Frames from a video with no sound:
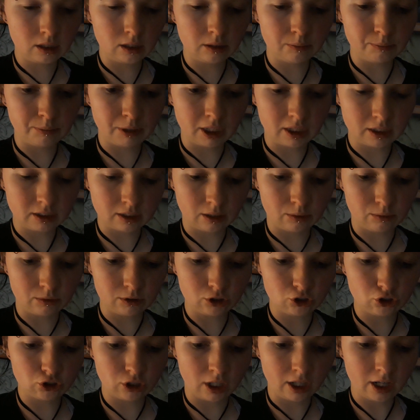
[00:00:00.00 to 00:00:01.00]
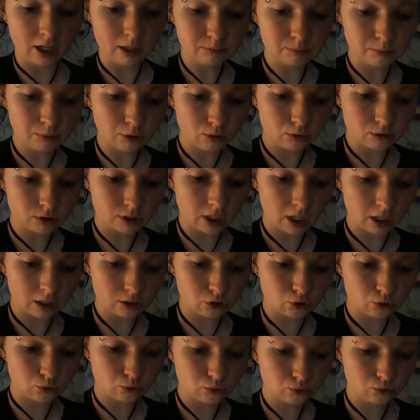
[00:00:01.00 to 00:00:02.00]
Because I want to try hand poke
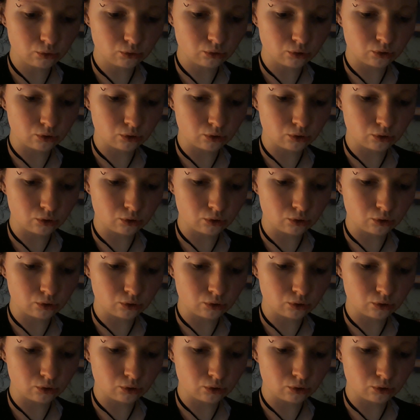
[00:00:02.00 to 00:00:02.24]
tattoos,